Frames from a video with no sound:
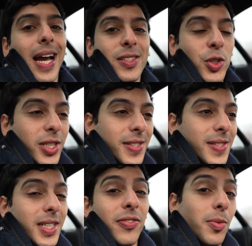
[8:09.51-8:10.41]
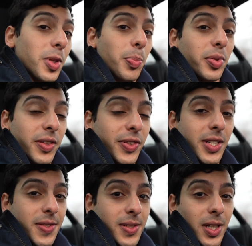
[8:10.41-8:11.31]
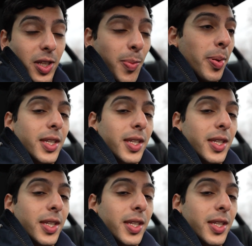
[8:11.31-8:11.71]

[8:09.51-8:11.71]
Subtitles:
As you can see from the previous clip,